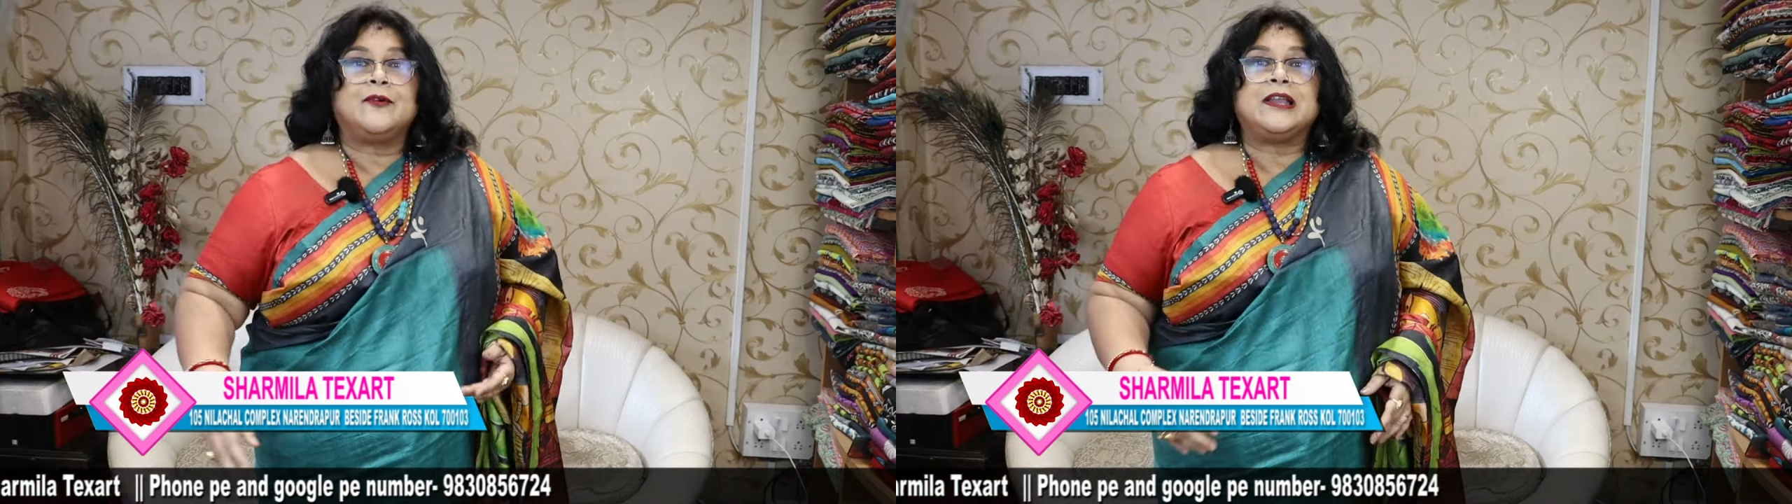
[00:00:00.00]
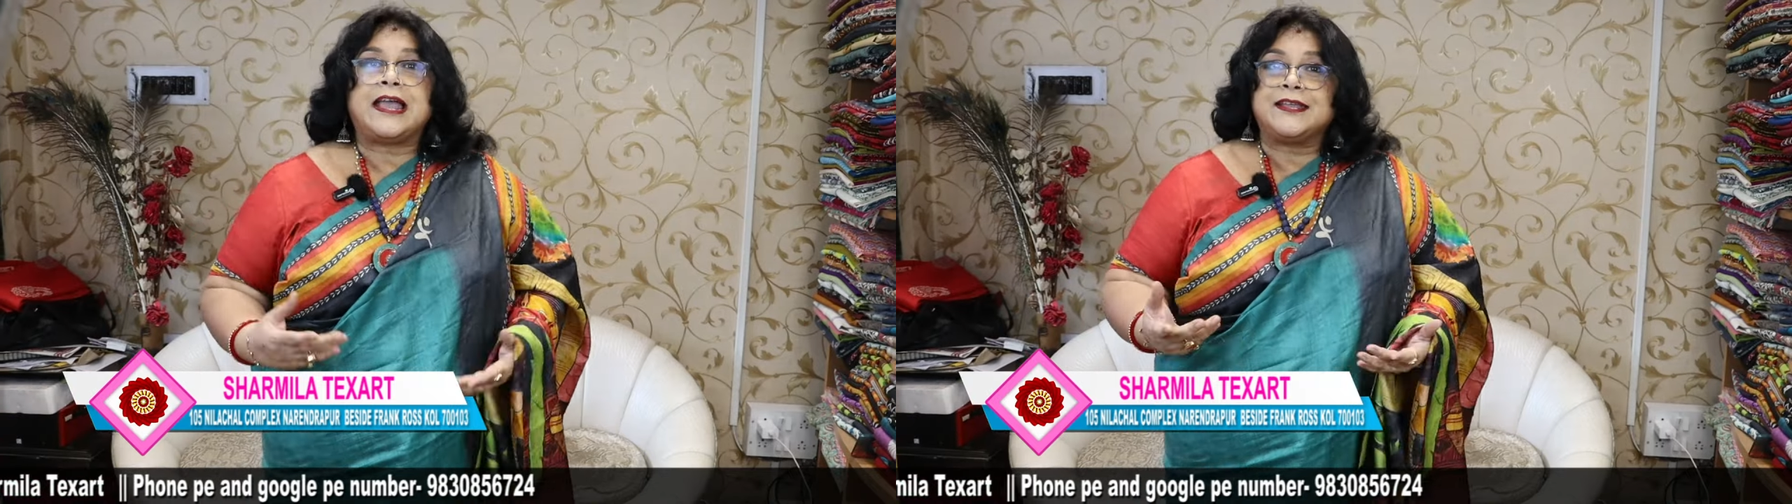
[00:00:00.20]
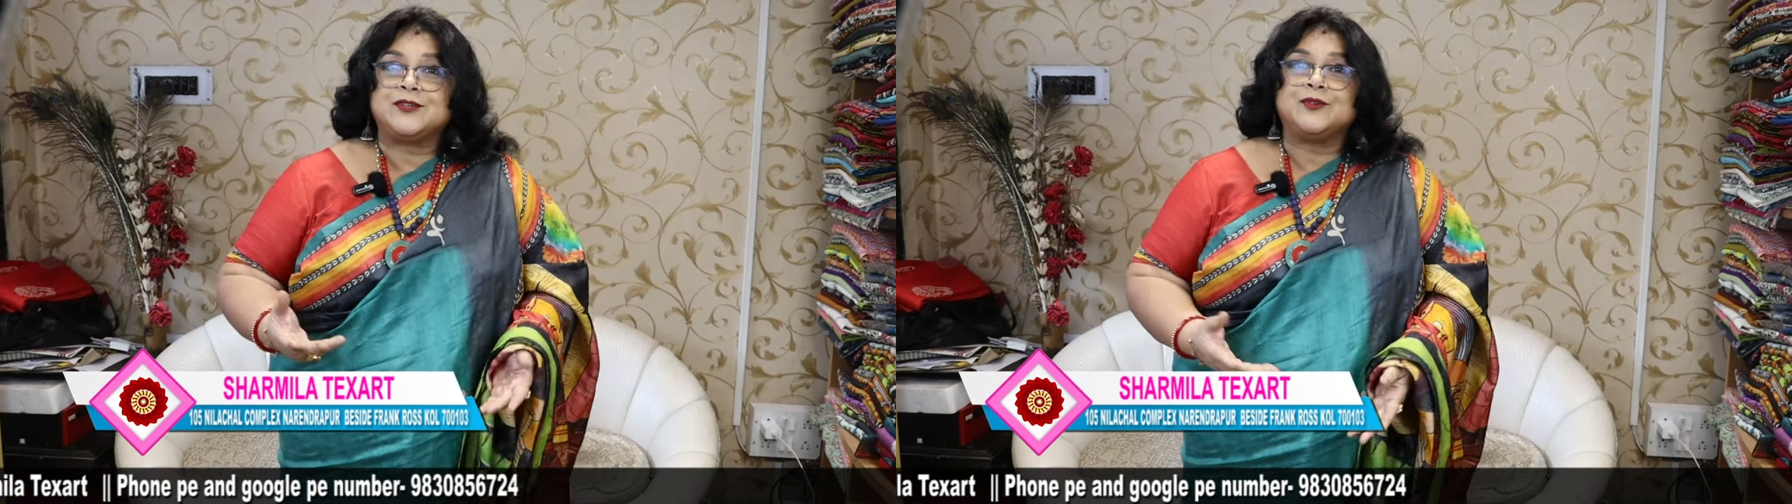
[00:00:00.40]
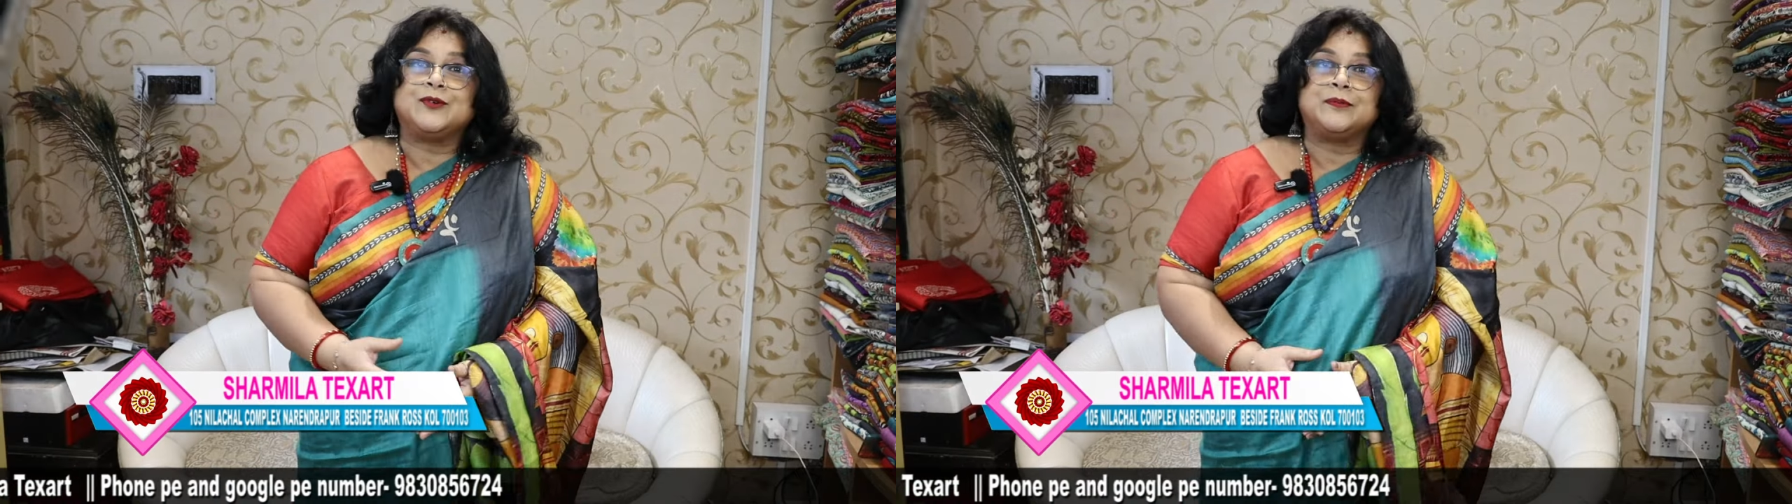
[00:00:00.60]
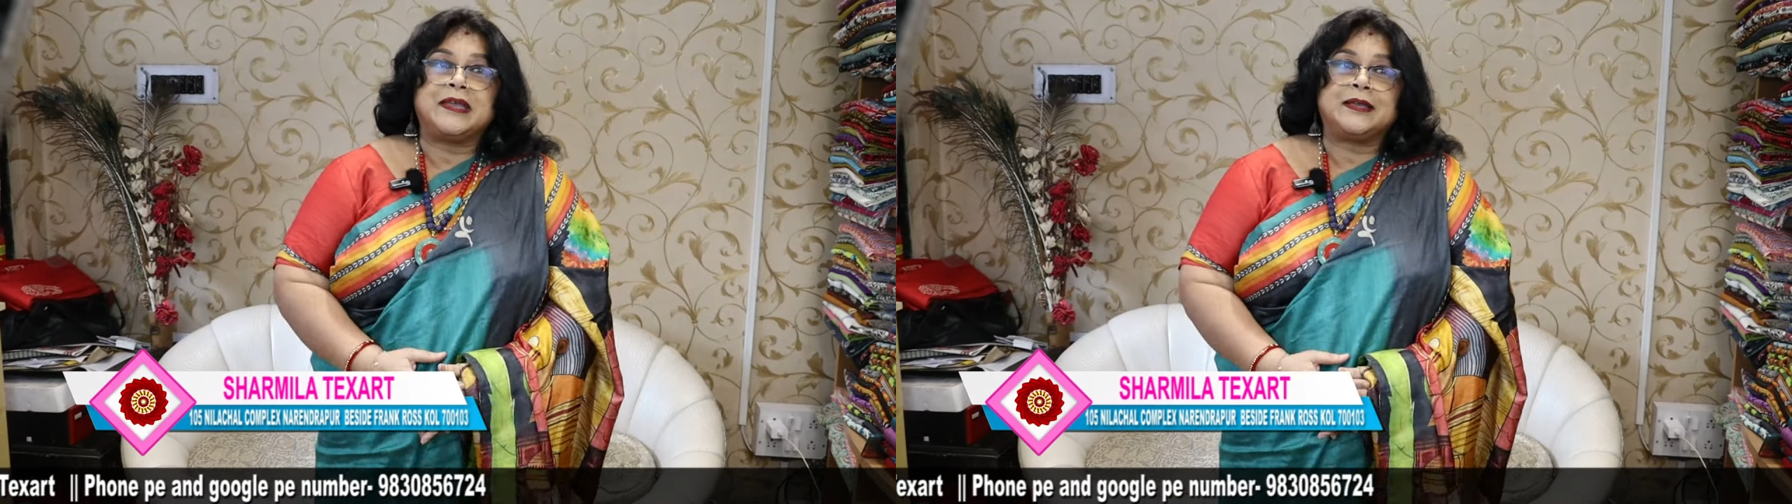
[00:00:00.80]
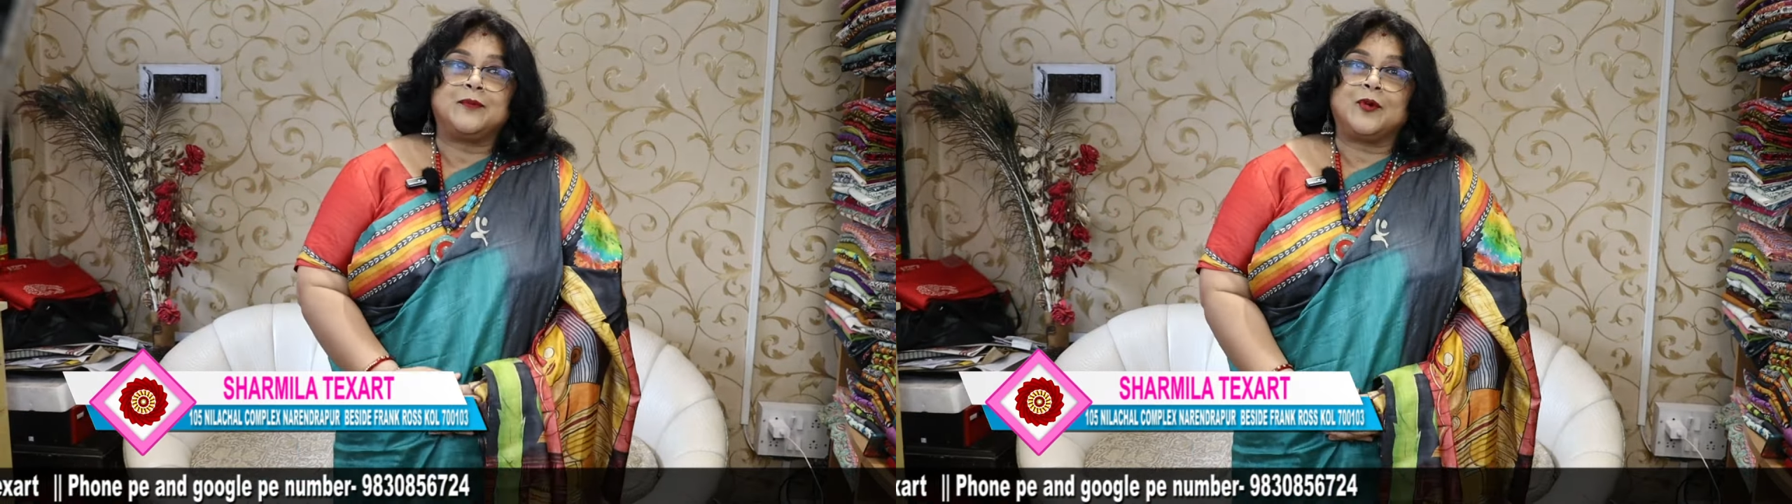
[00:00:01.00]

We like to make